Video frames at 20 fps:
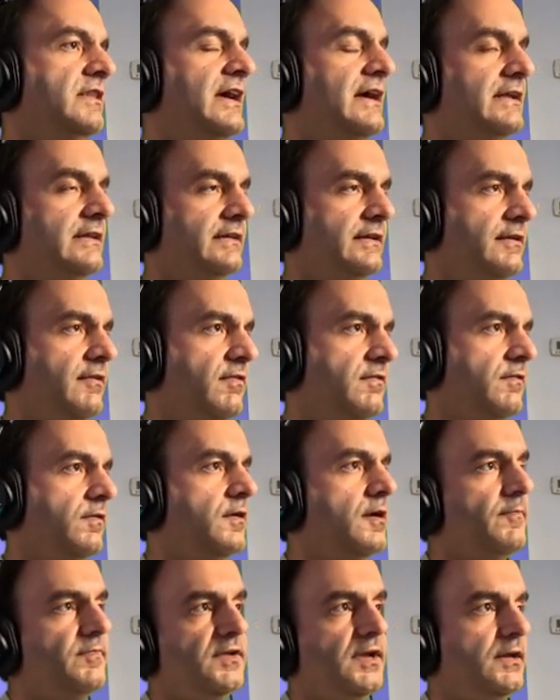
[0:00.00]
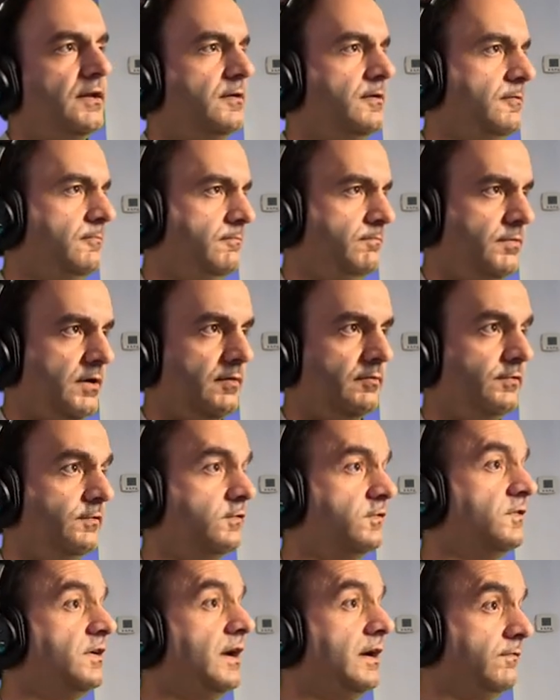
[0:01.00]
And that list is updated and
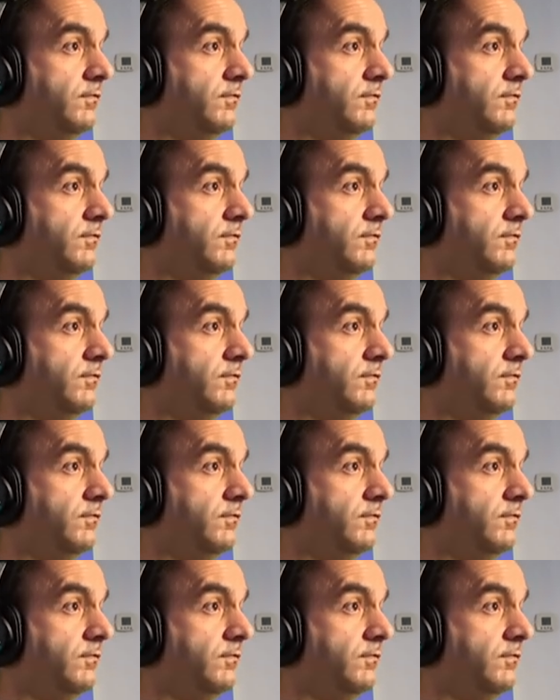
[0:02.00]
published